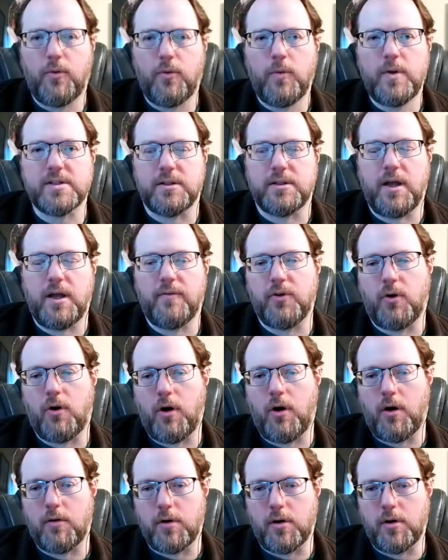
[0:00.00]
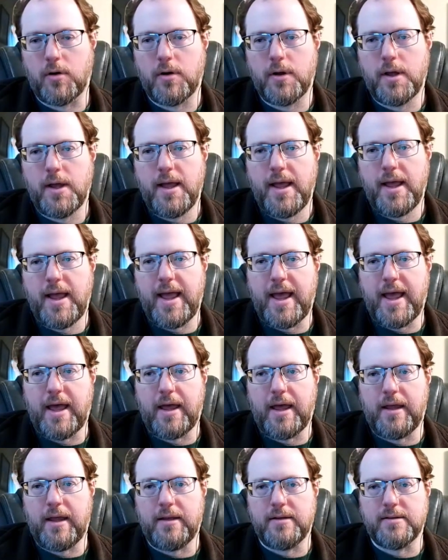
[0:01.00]
I've always loved horror,
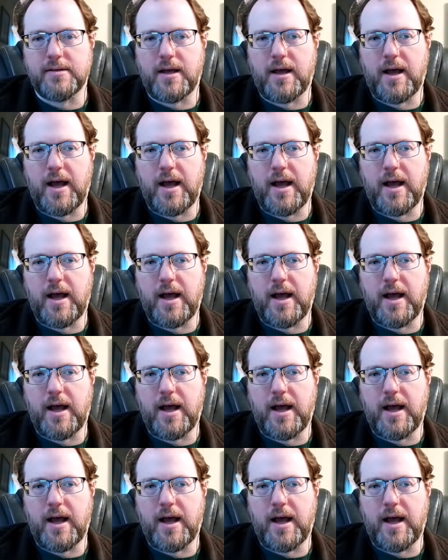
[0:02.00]
and